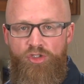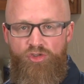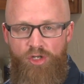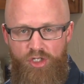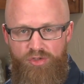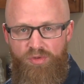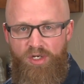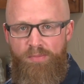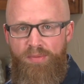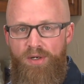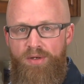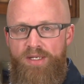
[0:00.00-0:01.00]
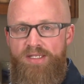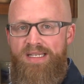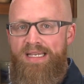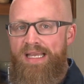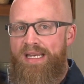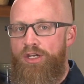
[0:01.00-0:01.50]
structural components
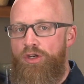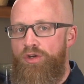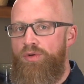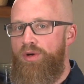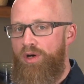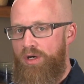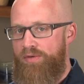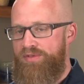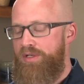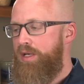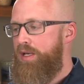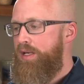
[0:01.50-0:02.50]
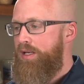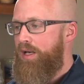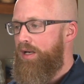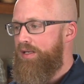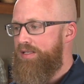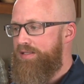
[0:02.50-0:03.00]
and any new nerves,
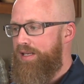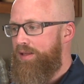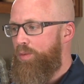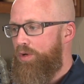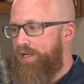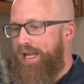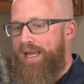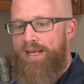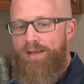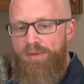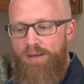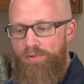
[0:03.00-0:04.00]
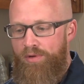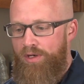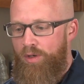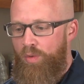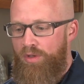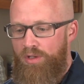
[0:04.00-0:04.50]
say that we're gaining memory
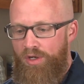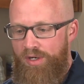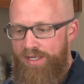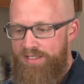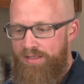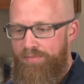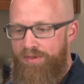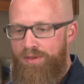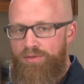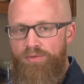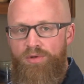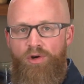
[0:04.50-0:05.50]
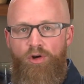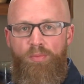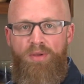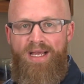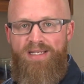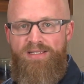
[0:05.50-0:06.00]
or we're learning something through
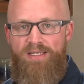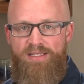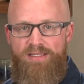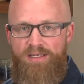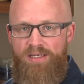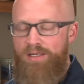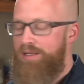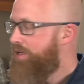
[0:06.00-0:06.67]
neuroplasticity.